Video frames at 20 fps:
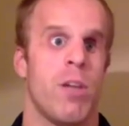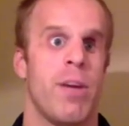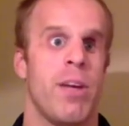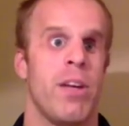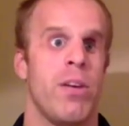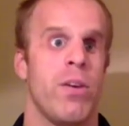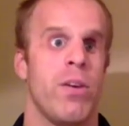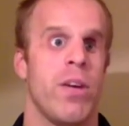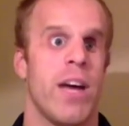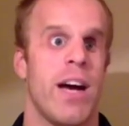
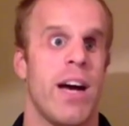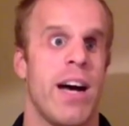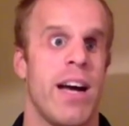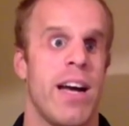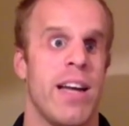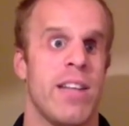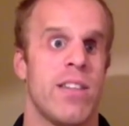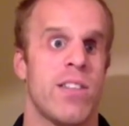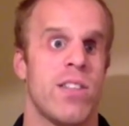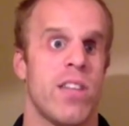new
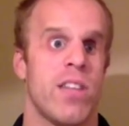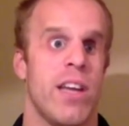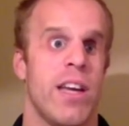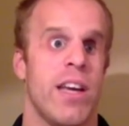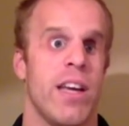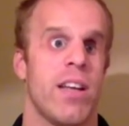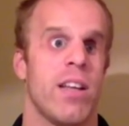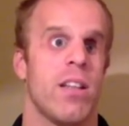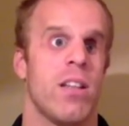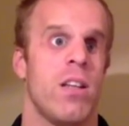guides,
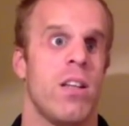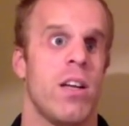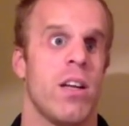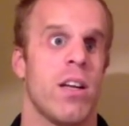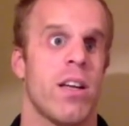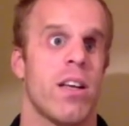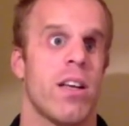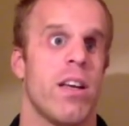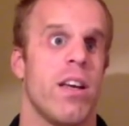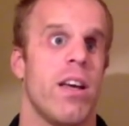like,
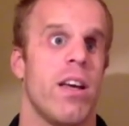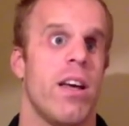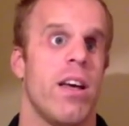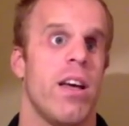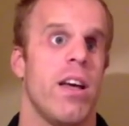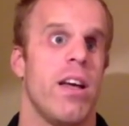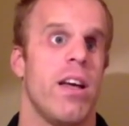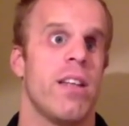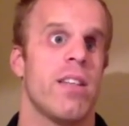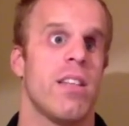look,
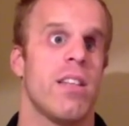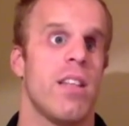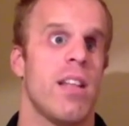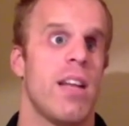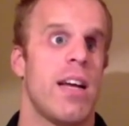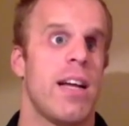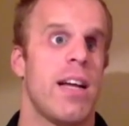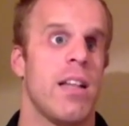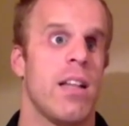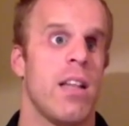it's a
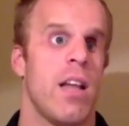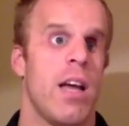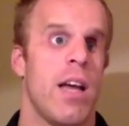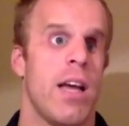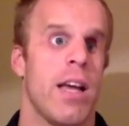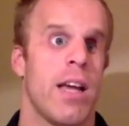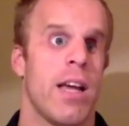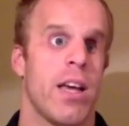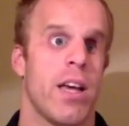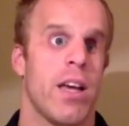lot
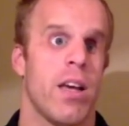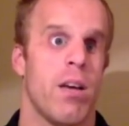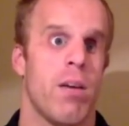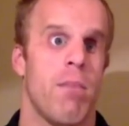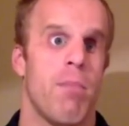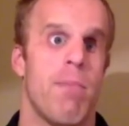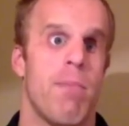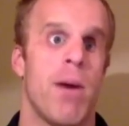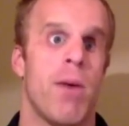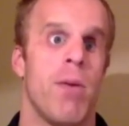like
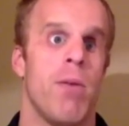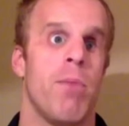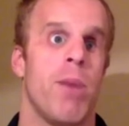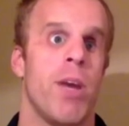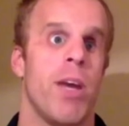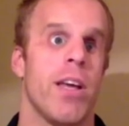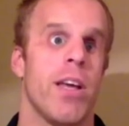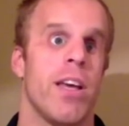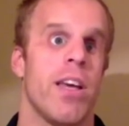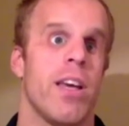mountain
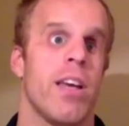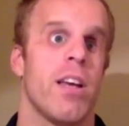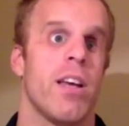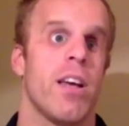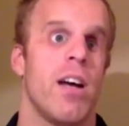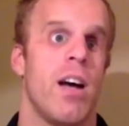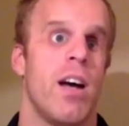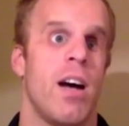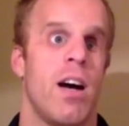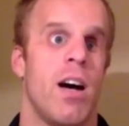biking.
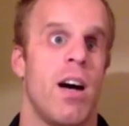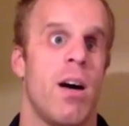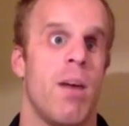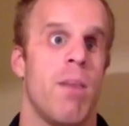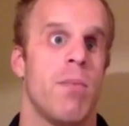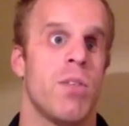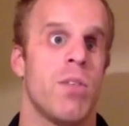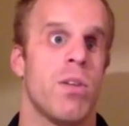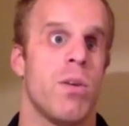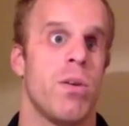
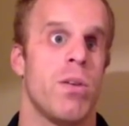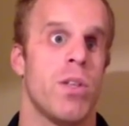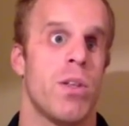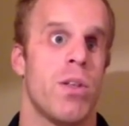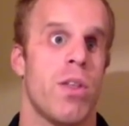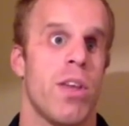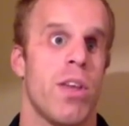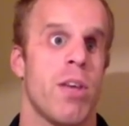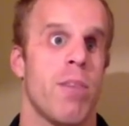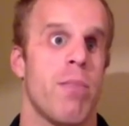So
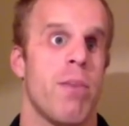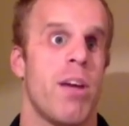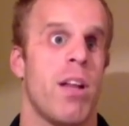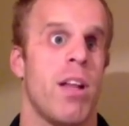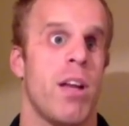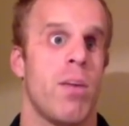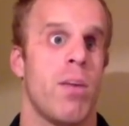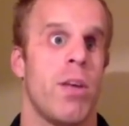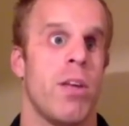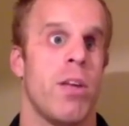think about
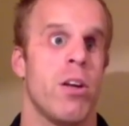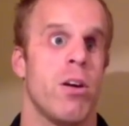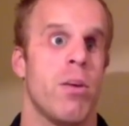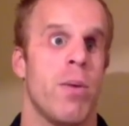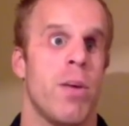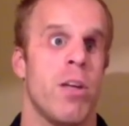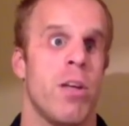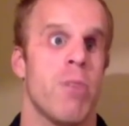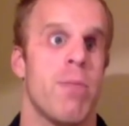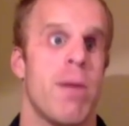like when
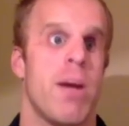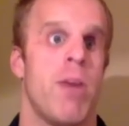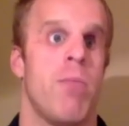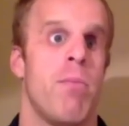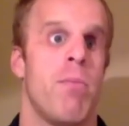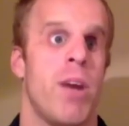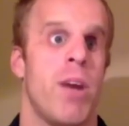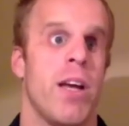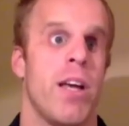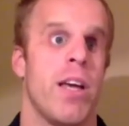you're
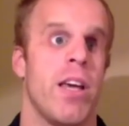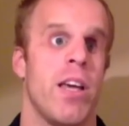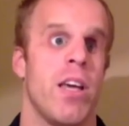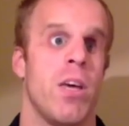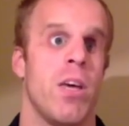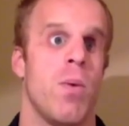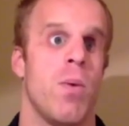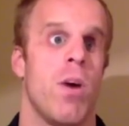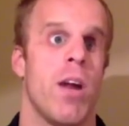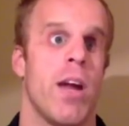mountain biking,
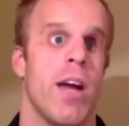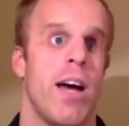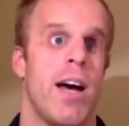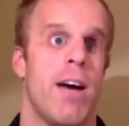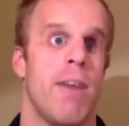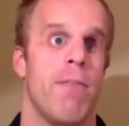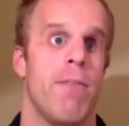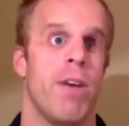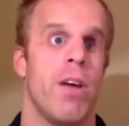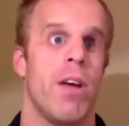you want to
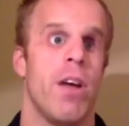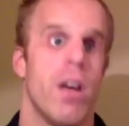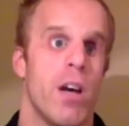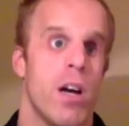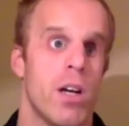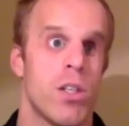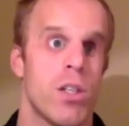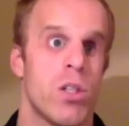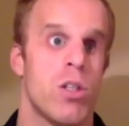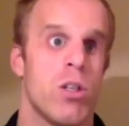have
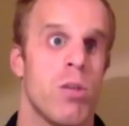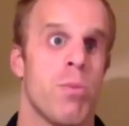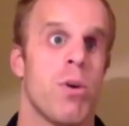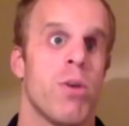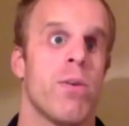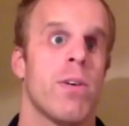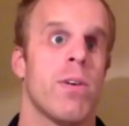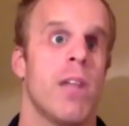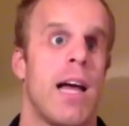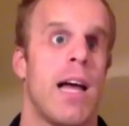a
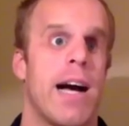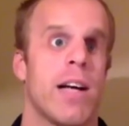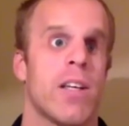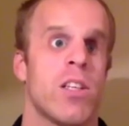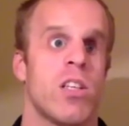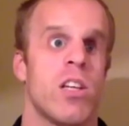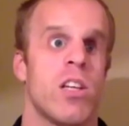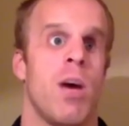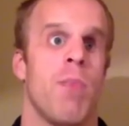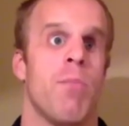super
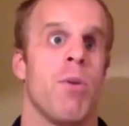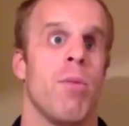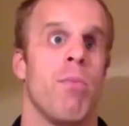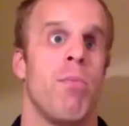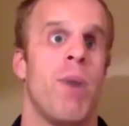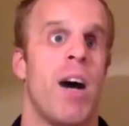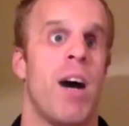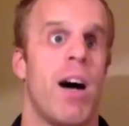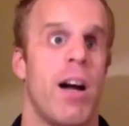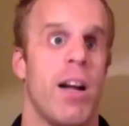relaxed upper
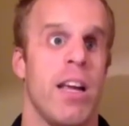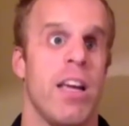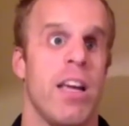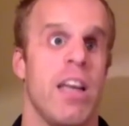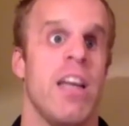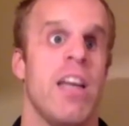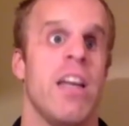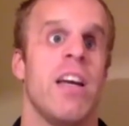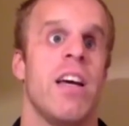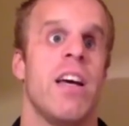
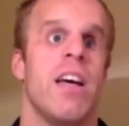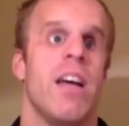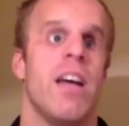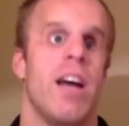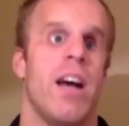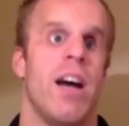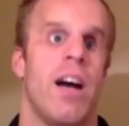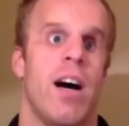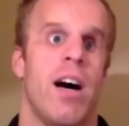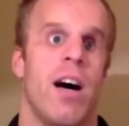body.
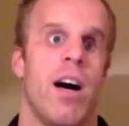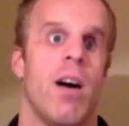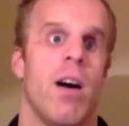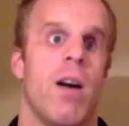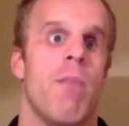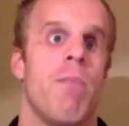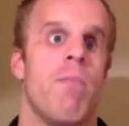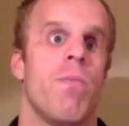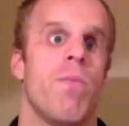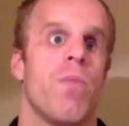
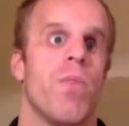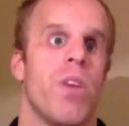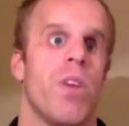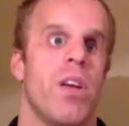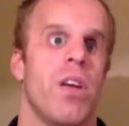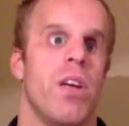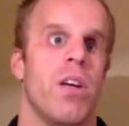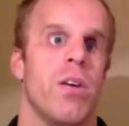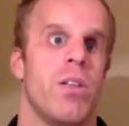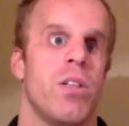
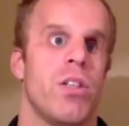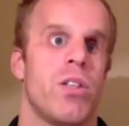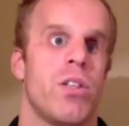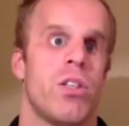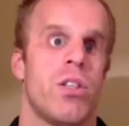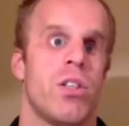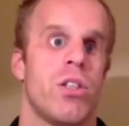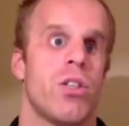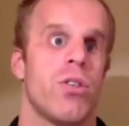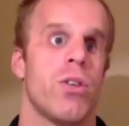
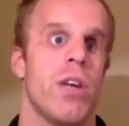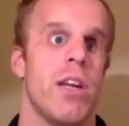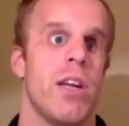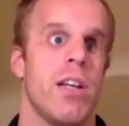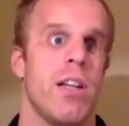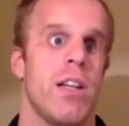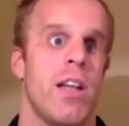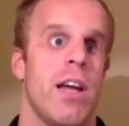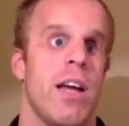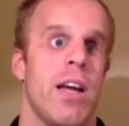Just treat
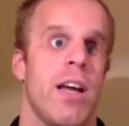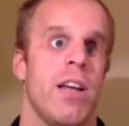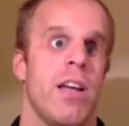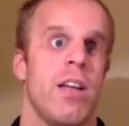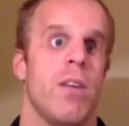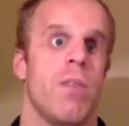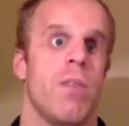it like,